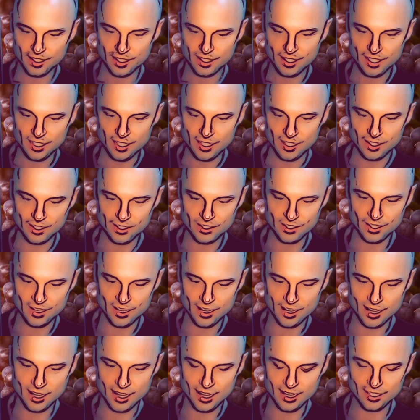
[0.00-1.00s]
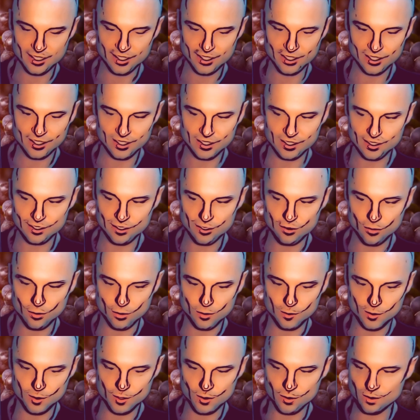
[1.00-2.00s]
It is not
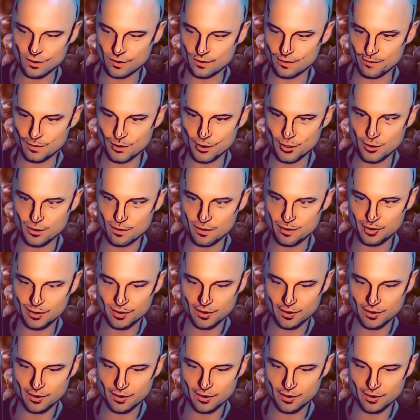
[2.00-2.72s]
normal poop.